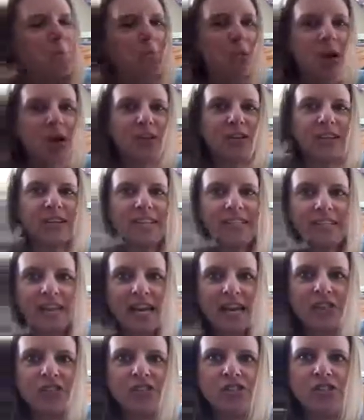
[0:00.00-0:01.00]
Bark
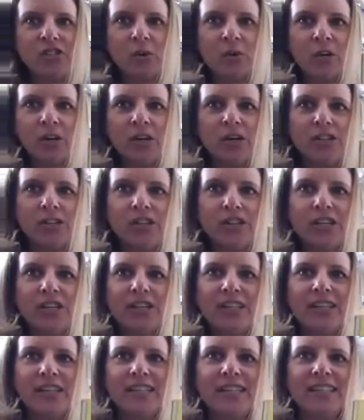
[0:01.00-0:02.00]
again,
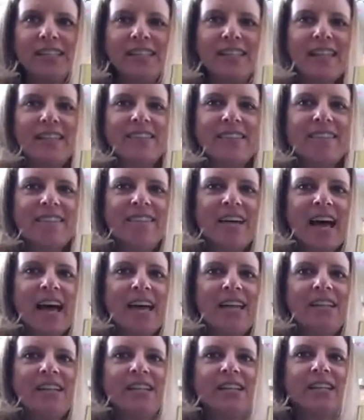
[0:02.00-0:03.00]
George, said the
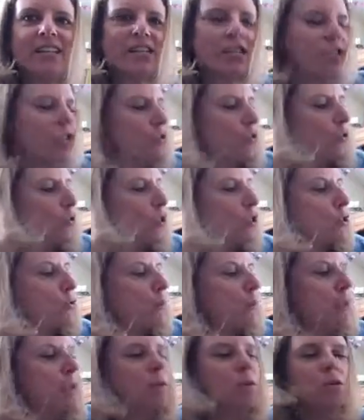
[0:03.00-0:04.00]
vet.
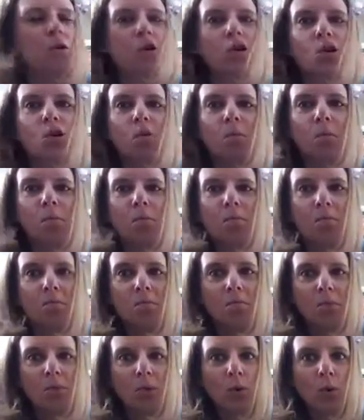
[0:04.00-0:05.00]
George went,
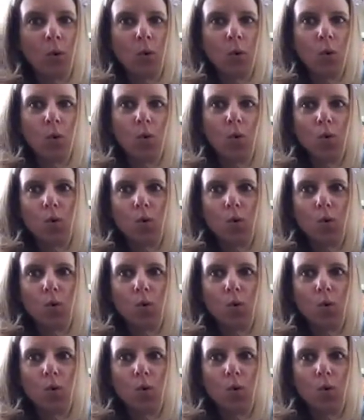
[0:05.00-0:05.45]
moo.